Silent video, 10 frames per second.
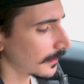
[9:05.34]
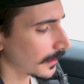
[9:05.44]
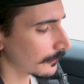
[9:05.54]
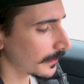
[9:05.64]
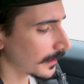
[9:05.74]

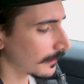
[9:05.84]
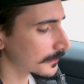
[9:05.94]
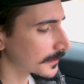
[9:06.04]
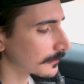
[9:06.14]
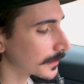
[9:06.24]
I read
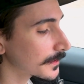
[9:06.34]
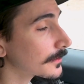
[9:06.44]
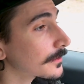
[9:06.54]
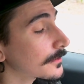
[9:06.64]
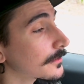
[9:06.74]
the
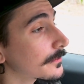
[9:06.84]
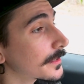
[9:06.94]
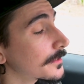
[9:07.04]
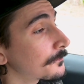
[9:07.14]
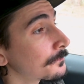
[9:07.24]
article
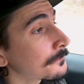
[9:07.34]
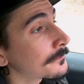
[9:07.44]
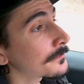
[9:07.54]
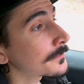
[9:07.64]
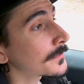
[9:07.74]
already,
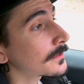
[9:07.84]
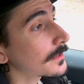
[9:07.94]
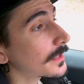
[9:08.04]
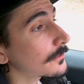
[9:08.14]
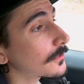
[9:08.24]

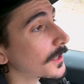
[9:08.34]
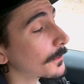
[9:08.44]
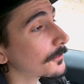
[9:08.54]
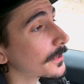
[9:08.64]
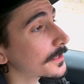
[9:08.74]
and we'll
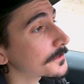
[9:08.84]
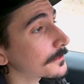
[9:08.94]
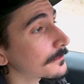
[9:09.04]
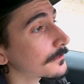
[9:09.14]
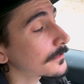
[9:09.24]
come upon
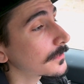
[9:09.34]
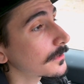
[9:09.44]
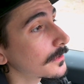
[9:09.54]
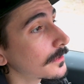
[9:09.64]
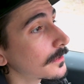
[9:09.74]
some
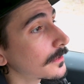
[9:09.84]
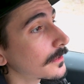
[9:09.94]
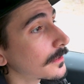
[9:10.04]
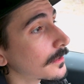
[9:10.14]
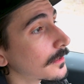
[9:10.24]

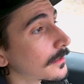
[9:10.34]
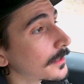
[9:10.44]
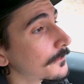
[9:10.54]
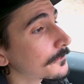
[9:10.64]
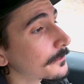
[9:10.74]

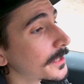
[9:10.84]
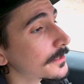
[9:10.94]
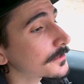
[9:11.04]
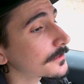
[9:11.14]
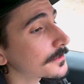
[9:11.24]

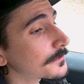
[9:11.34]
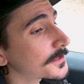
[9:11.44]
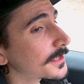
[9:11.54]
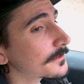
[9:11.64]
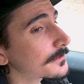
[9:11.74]
information,
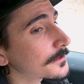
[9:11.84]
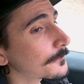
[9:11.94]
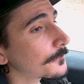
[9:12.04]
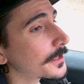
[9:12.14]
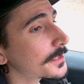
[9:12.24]

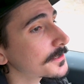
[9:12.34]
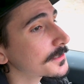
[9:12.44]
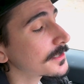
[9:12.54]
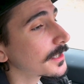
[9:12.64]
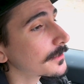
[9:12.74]
some
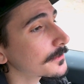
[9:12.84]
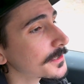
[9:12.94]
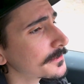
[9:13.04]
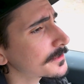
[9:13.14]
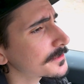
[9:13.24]
phrases,
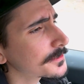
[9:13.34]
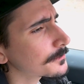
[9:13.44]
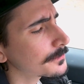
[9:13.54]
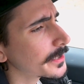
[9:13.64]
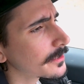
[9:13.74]
sentences,
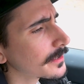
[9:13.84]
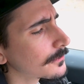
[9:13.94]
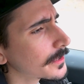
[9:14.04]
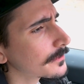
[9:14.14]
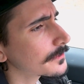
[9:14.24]
paragraph,
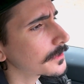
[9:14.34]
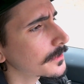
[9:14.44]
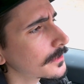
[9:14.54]
whatever,